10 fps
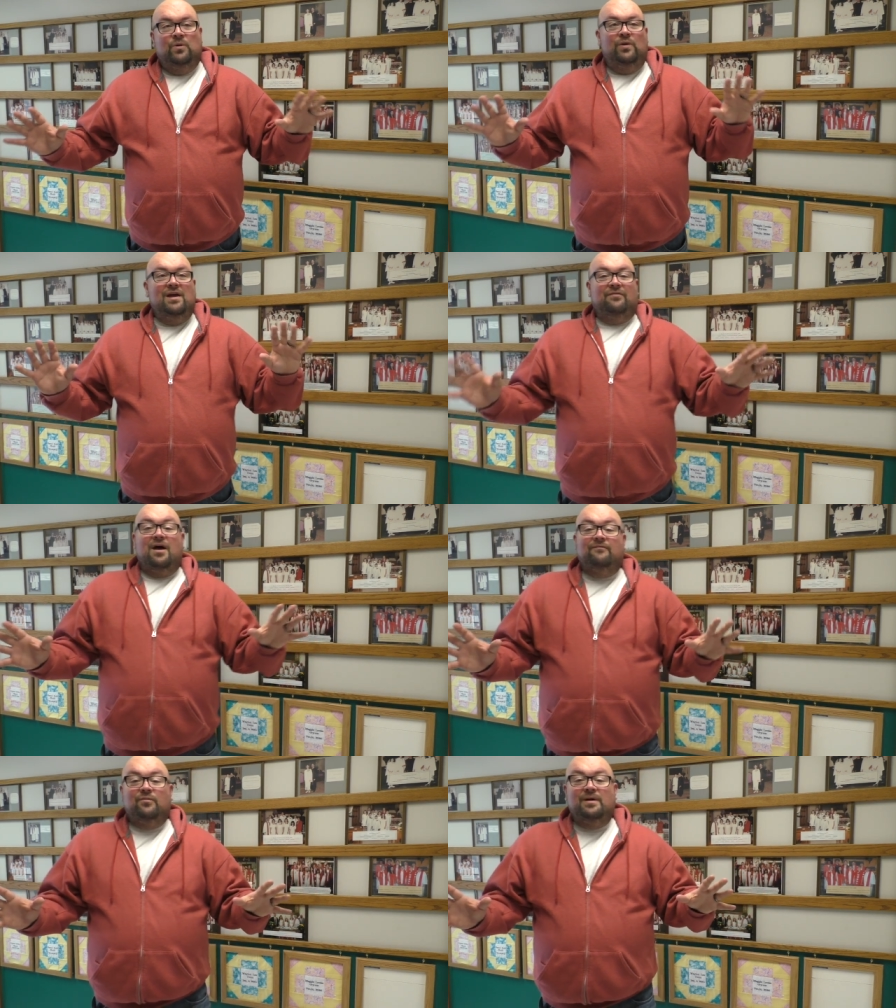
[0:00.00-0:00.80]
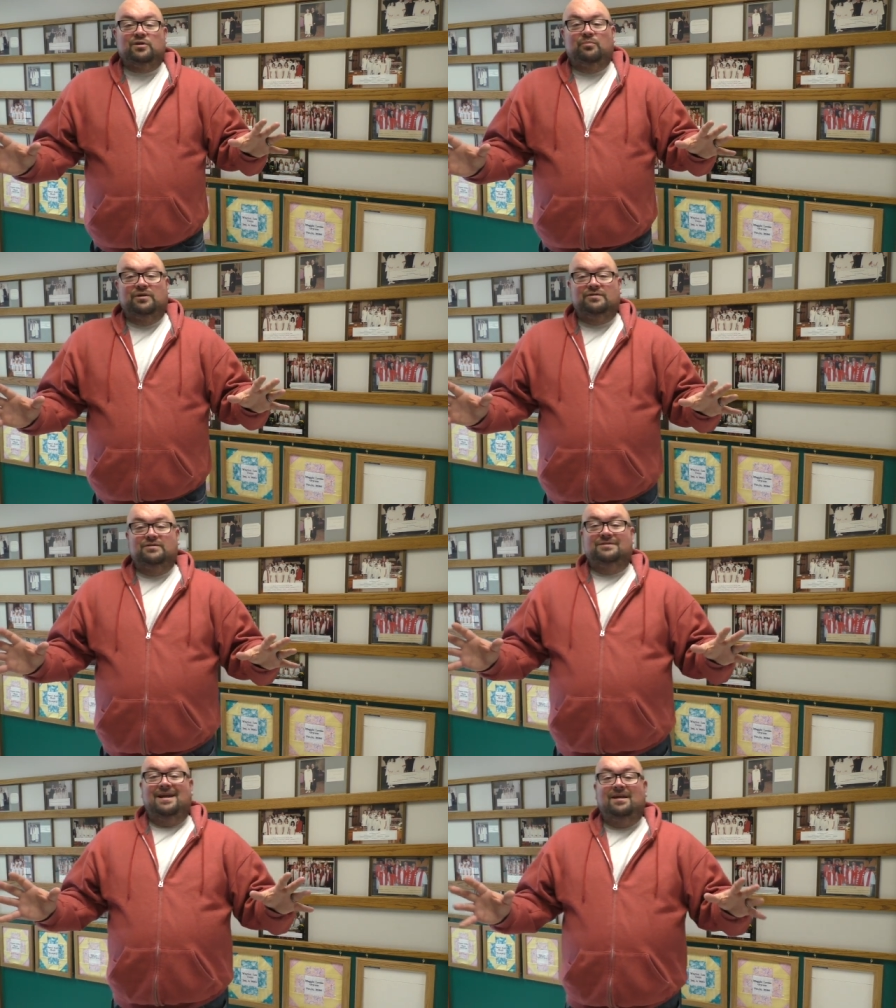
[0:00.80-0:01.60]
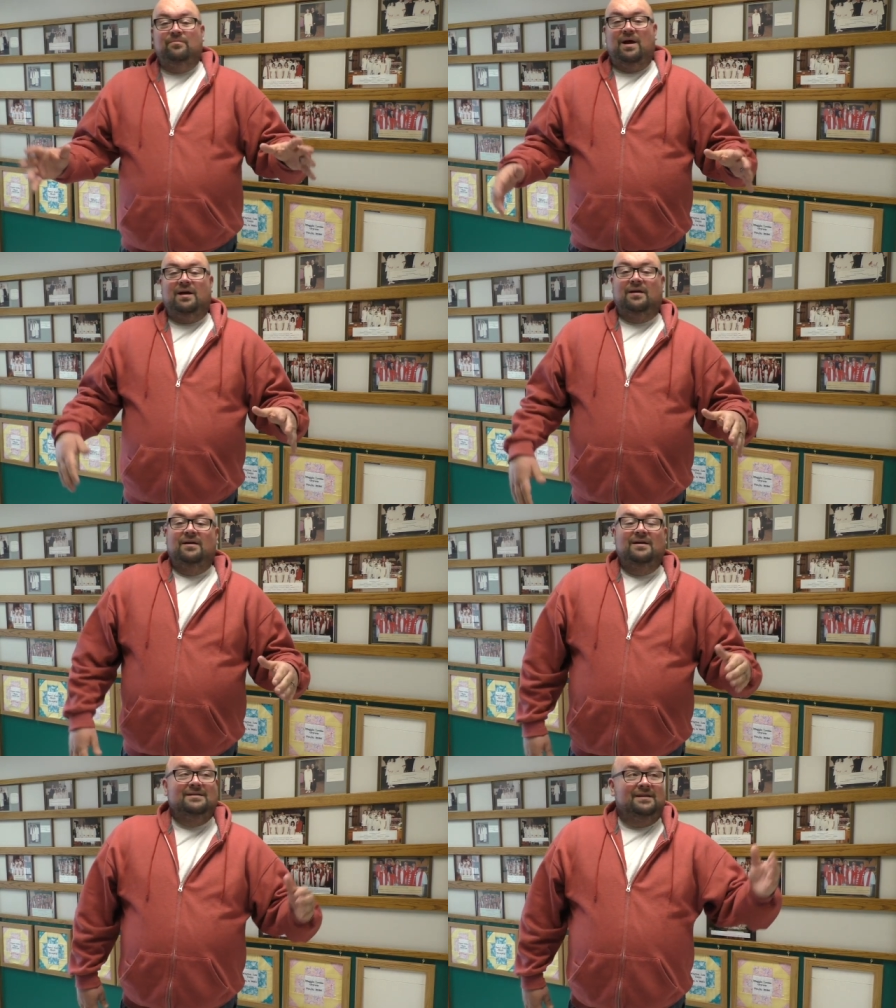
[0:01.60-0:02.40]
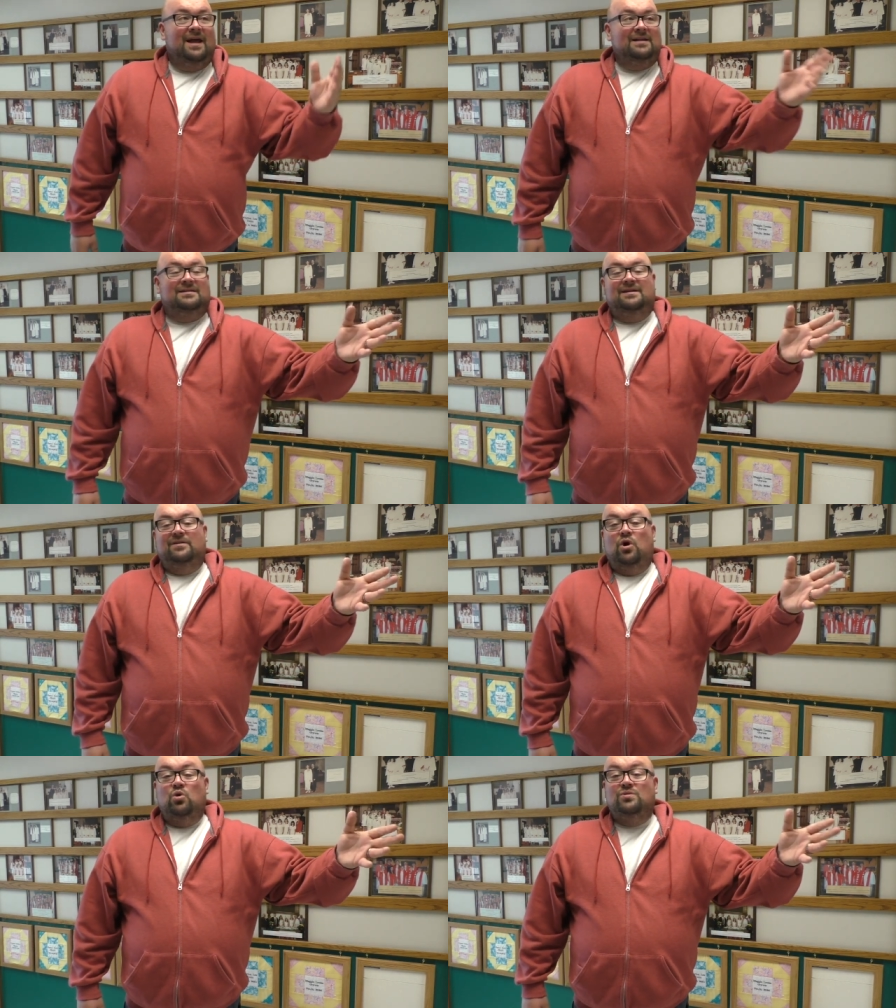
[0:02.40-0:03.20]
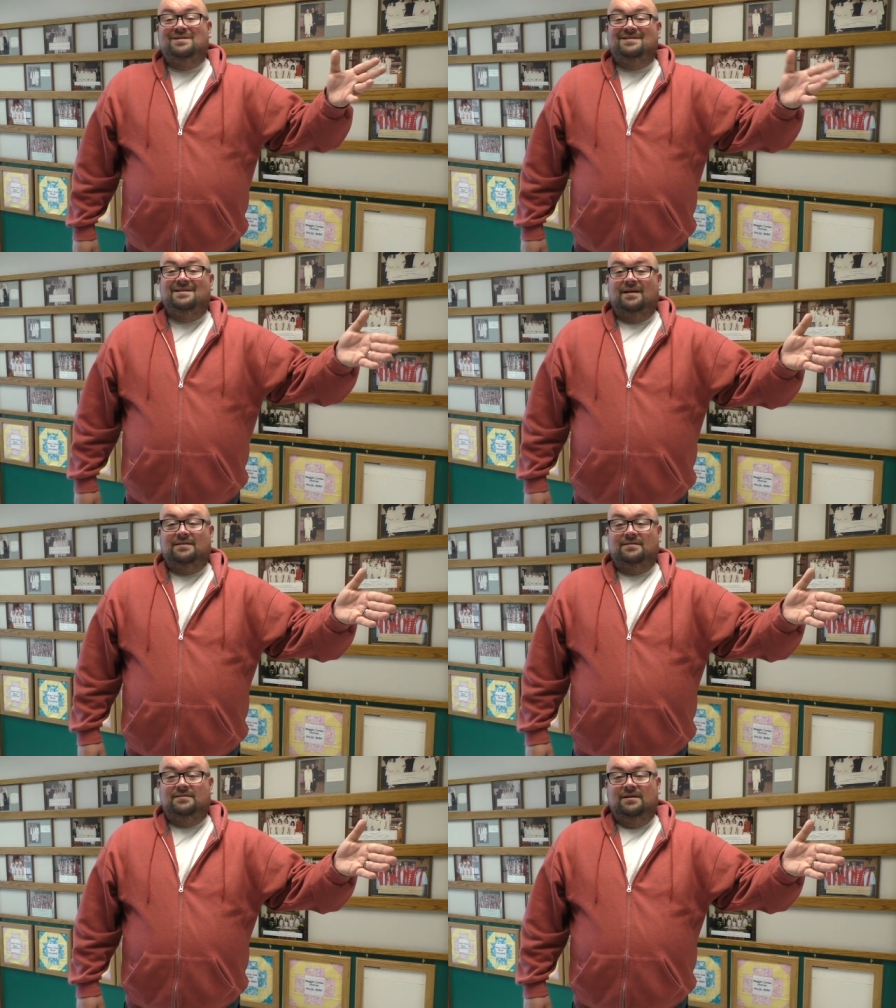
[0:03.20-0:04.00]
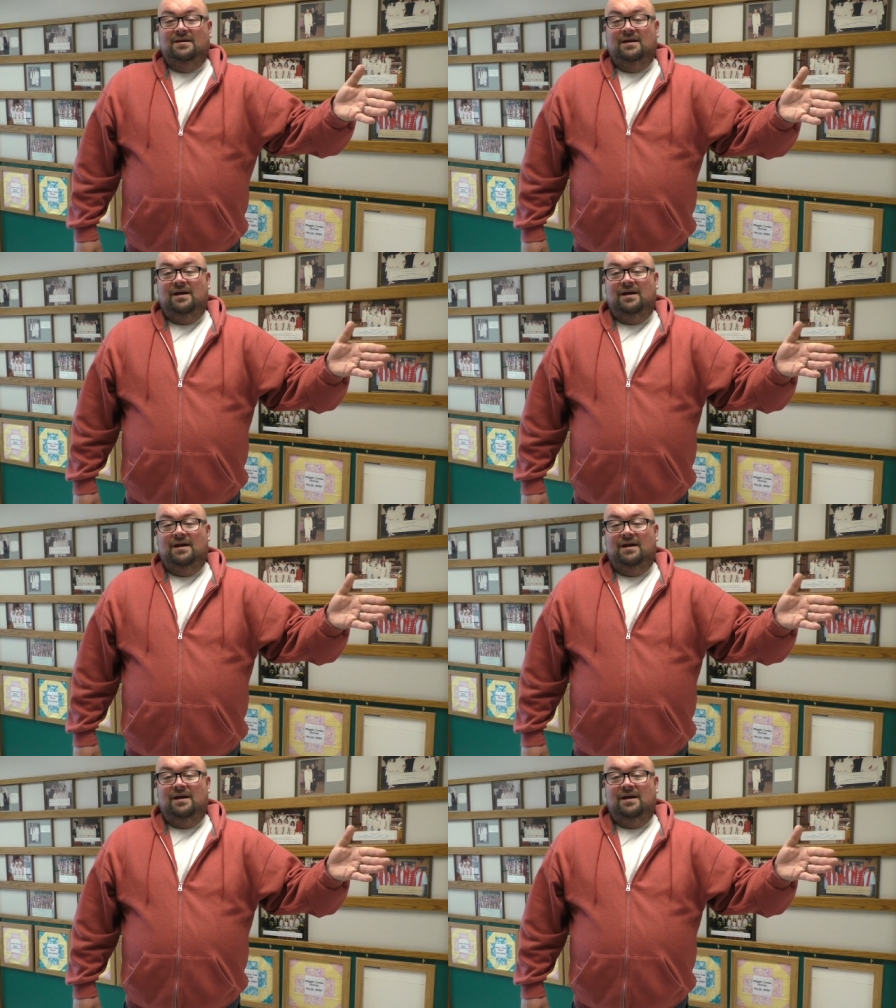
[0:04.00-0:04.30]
We have confirmation pictures dating back to 1906.